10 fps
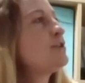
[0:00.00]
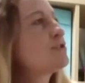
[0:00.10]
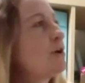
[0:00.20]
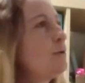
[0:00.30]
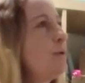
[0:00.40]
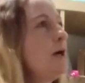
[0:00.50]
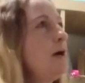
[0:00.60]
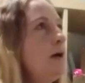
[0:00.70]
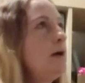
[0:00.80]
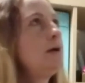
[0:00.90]
so
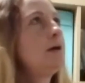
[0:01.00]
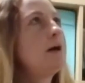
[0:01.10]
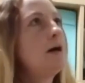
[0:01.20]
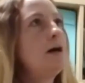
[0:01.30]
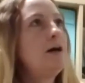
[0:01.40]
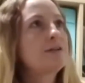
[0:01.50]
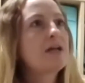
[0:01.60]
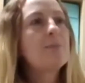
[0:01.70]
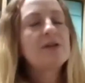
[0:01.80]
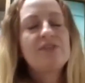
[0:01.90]
a
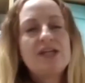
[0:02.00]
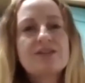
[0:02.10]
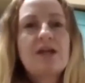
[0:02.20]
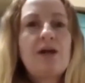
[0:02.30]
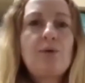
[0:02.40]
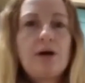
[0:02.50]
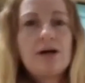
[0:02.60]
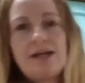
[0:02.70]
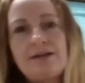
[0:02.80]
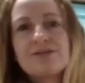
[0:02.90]
couple of years ago,
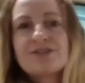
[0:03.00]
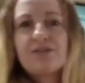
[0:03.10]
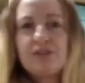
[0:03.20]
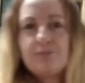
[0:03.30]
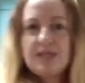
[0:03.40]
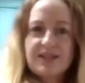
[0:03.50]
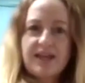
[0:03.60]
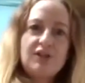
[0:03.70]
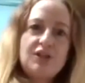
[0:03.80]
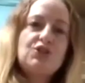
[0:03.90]
I suffered a
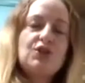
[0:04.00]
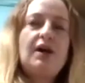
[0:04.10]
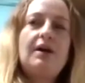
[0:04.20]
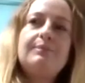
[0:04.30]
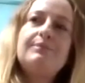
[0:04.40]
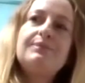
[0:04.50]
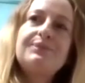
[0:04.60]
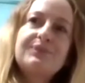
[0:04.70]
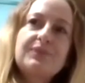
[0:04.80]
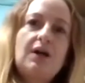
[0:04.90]
miscarriage.
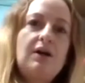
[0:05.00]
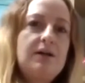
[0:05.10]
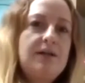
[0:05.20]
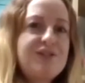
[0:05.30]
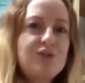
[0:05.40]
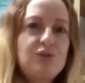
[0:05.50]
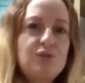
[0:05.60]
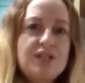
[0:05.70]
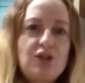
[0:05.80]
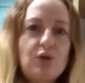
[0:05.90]
I'd
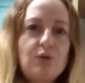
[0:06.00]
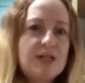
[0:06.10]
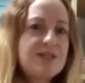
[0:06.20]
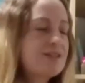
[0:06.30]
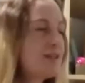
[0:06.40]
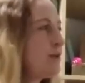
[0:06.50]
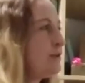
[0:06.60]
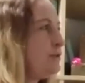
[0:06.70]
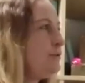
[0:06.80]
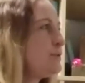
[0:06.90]
already got my
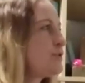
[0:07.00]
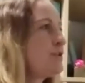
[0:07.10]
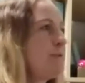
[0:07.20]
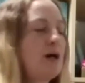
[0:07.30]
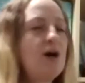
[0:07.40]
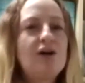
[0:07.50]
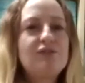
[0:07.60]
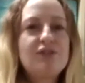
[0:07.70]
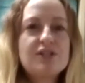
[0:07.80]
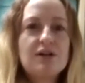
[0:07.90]
son, who was
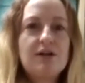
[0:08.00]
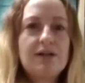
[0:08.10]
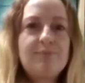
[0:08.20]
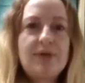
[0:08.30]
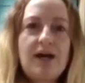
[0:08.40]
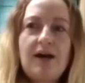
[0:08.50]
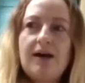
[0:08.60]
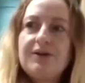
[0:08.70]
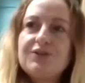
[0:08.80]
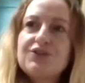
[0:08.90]
2.5 at the time,
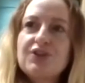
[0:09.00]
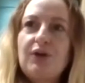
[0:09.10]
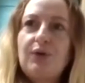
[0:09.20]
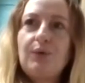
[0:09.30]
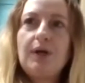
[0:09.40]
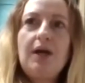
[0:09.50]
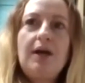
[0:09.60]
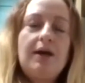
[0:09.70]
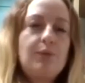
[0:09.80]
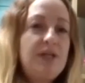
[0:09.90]
so
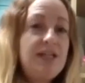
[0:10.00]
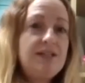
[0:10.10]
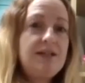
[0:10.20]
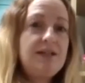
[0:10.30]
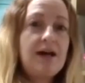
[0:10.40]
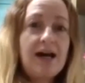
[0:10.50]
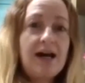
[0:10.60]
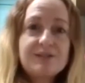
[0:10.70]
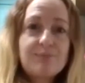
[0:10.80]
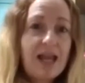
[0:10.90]
we
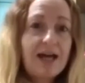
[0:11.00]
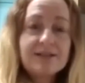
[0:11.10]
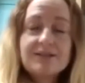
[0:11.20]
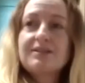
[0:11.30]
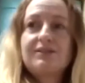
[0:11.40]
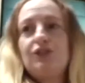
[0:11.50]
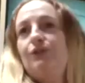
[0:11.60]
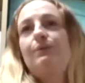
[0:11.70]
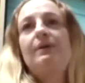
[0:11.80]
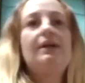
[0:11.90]
had planned
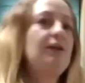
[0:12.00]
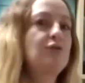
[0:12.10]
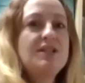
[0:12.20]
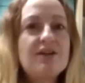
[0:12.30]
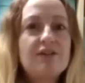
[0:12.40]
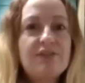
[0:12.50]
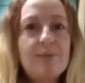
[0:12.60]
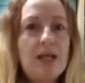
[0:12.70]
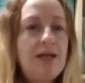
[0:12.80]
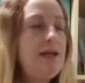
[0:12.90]
to increase our
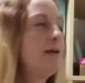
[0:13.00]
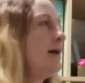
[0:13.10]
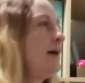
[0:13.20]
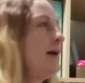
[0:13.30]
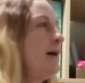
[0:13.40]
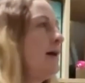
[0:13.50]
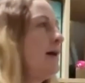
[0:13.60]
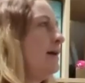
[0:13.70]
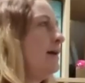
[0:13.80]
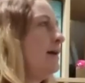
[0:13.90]
family.
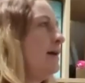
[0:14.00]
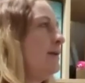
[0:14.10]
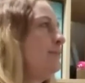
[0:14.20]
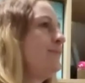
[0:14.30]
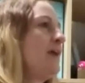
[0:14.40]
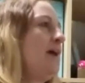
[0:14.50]
It